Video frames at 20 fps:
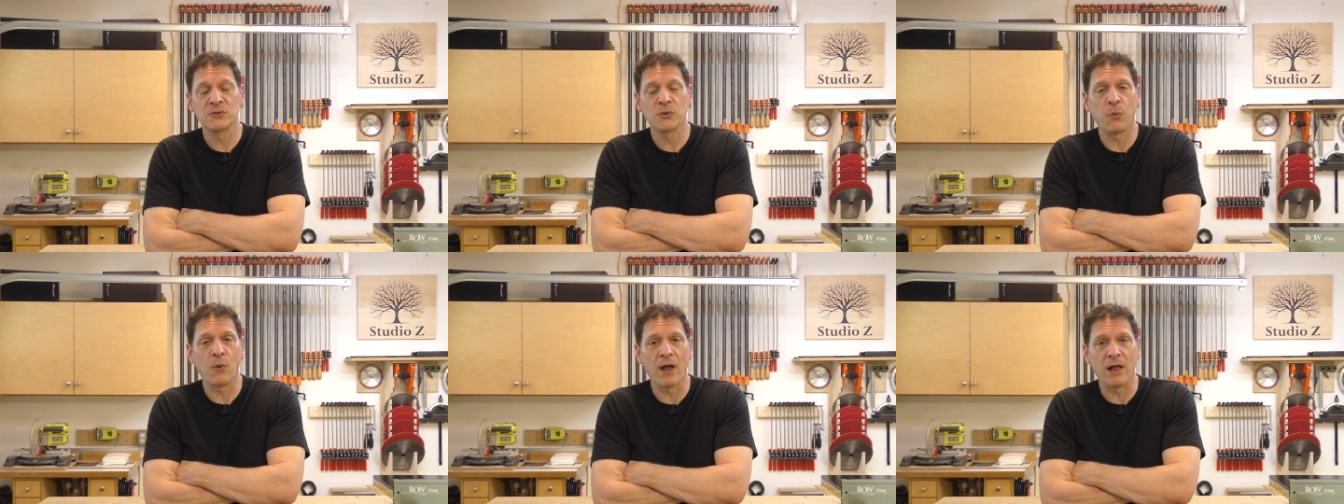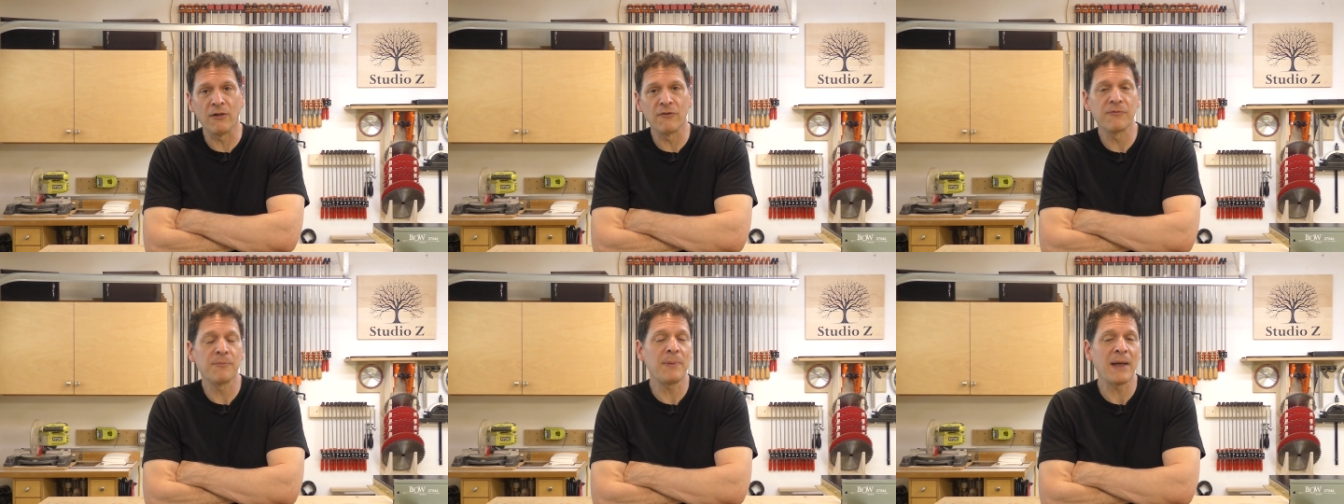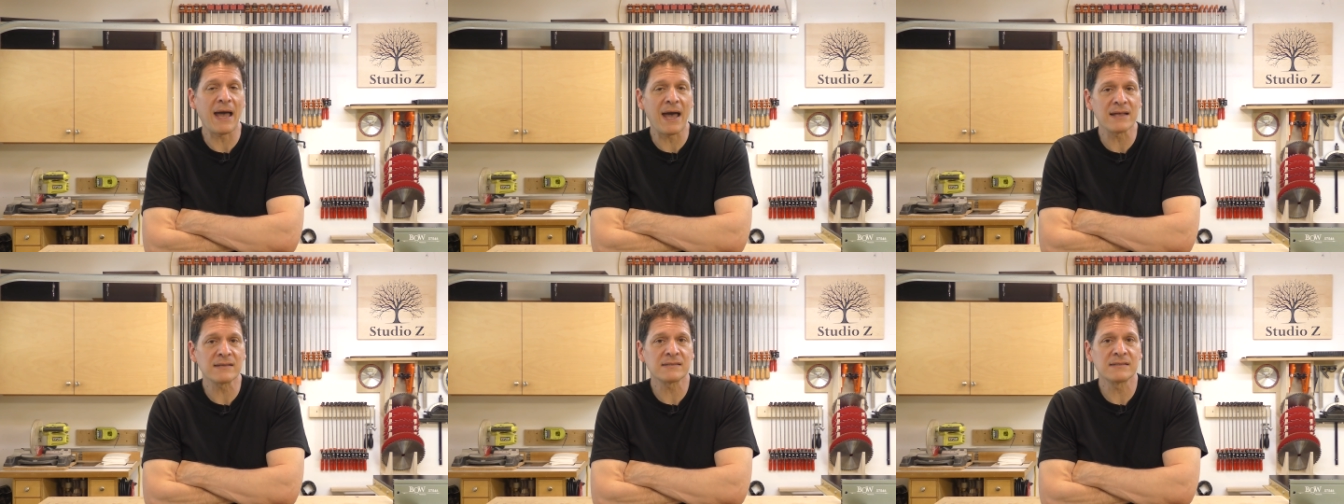12
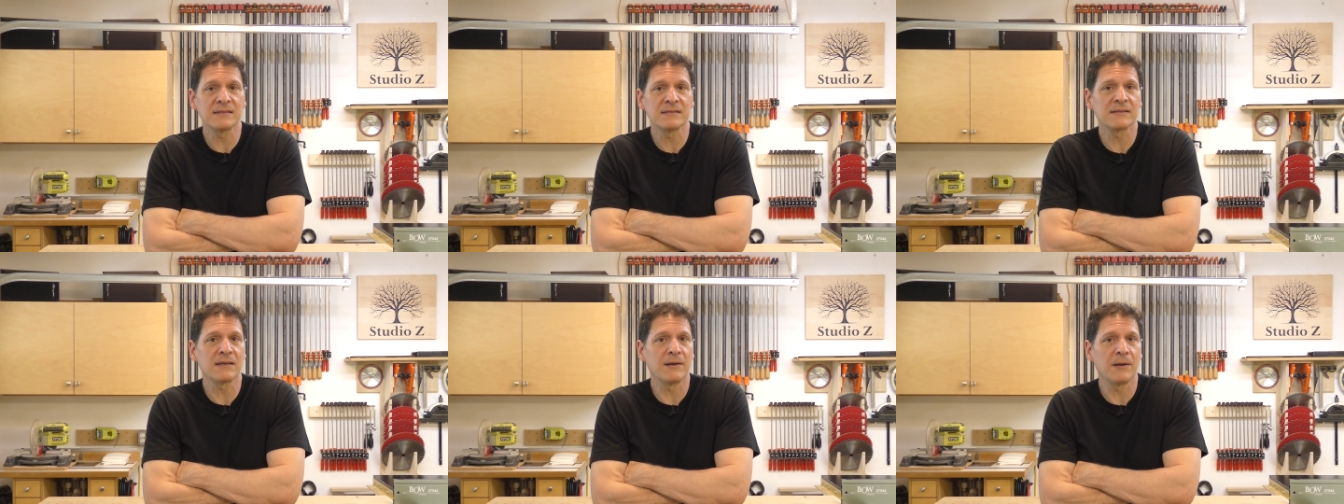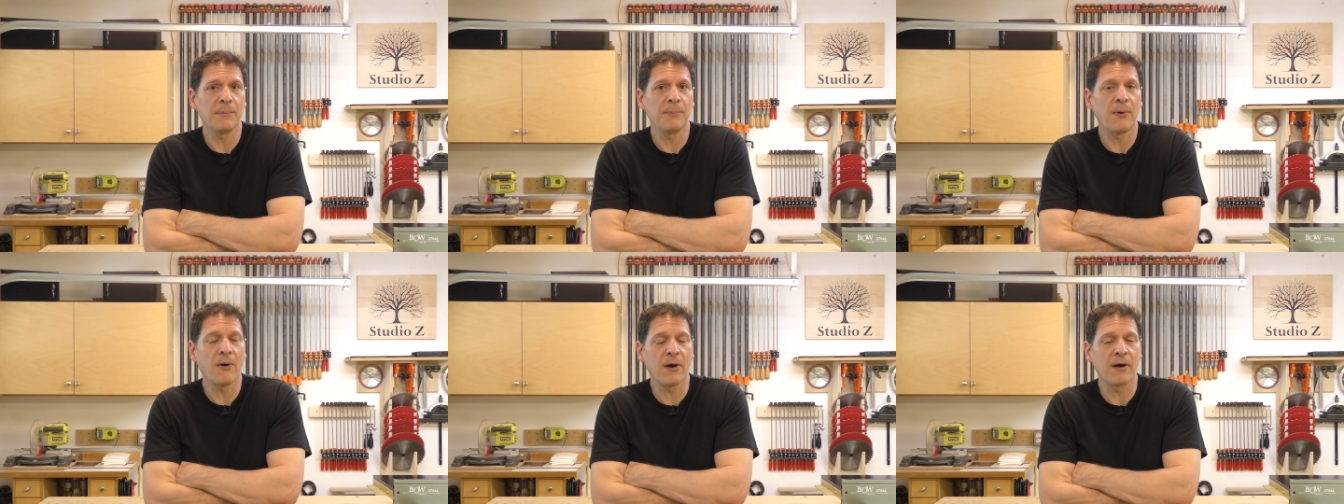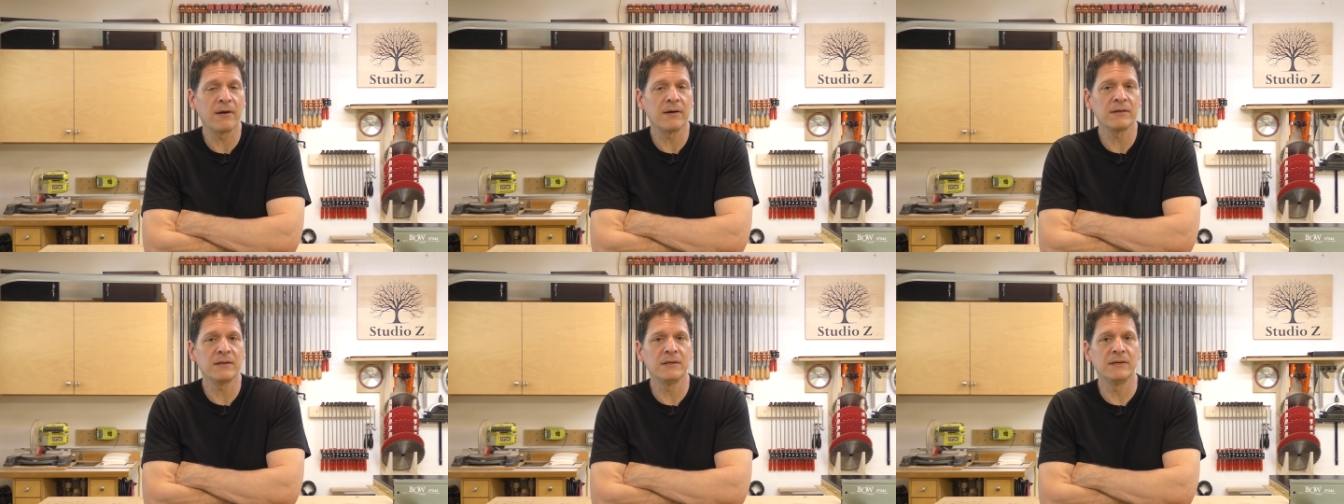passes on a
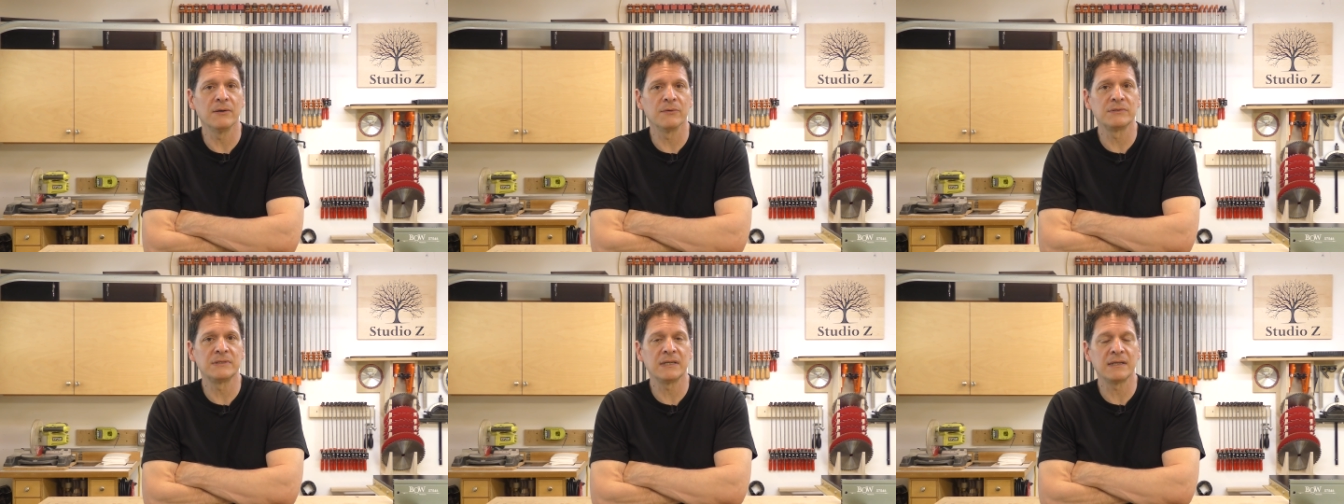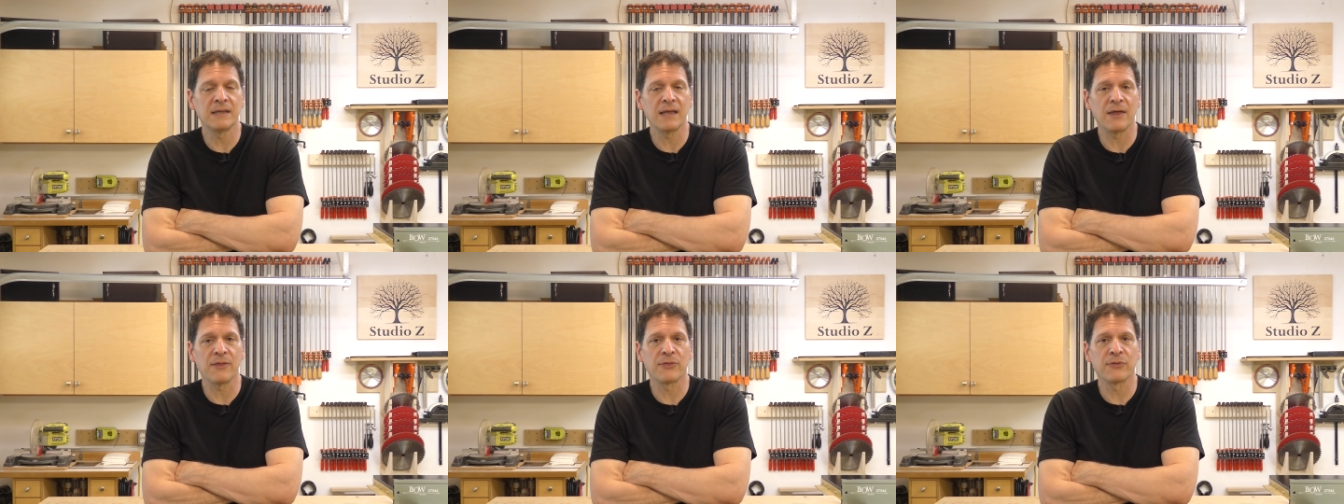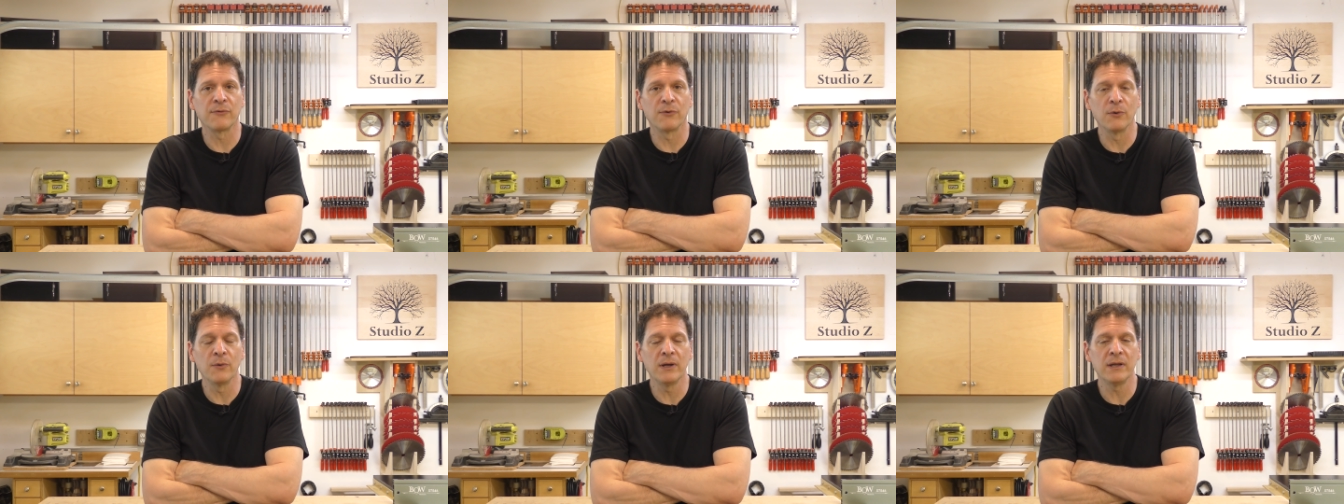part you know to get
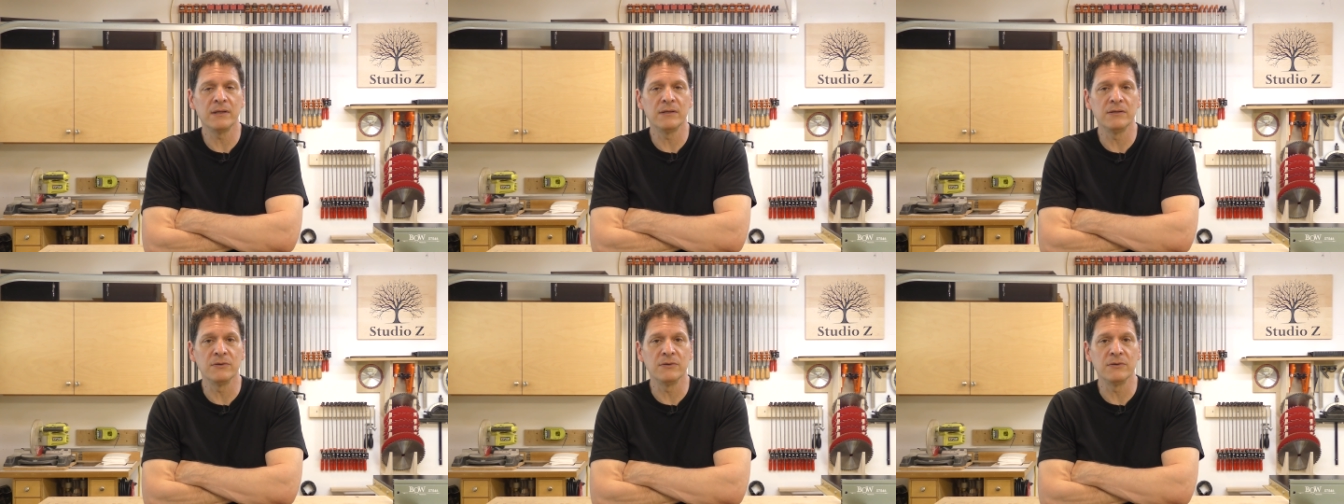through it